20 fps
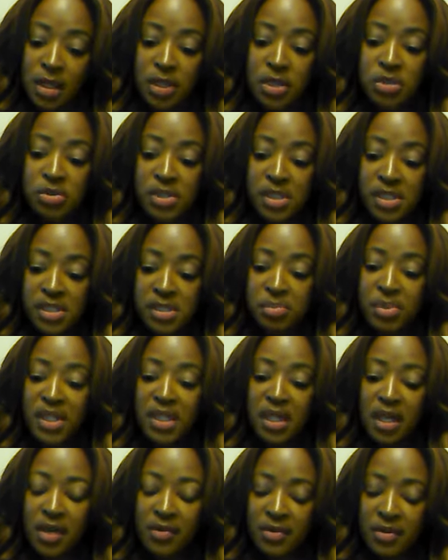You need to be
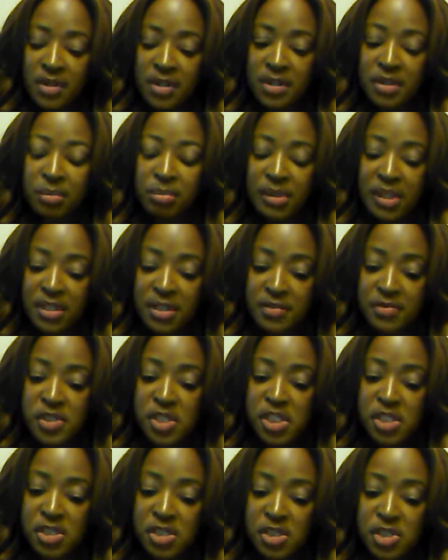covered in the blood of
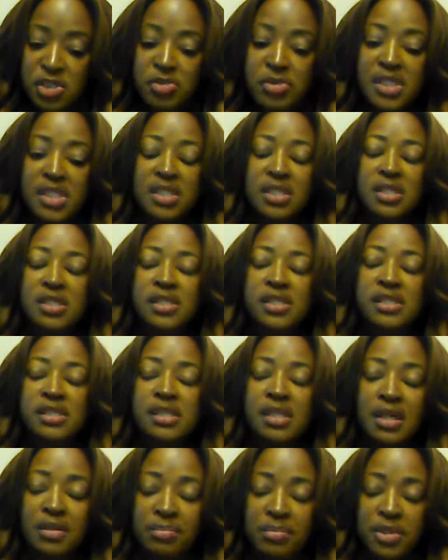Jesus. You need to
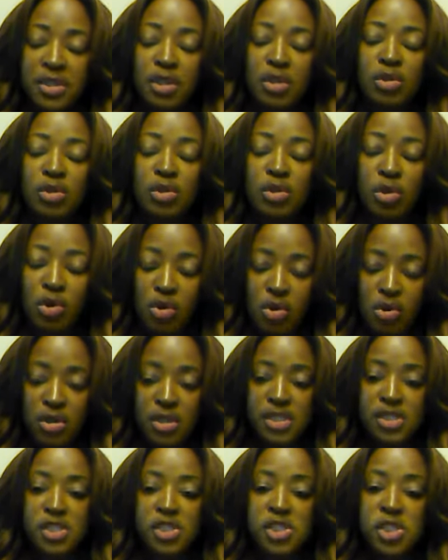accept the
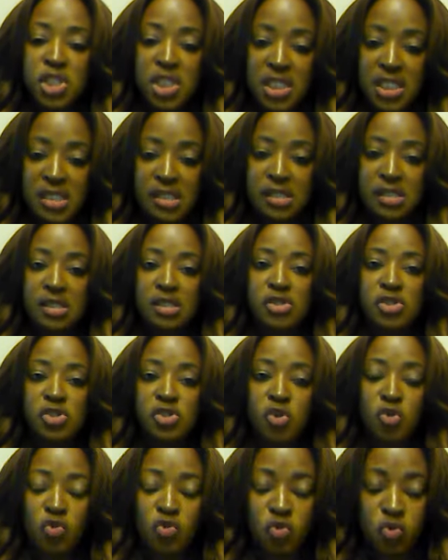Lord Jesus
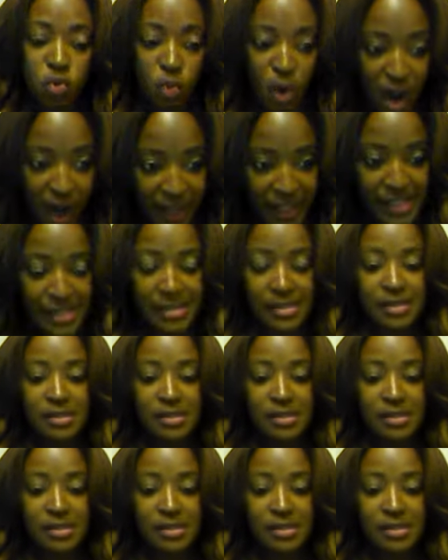Christ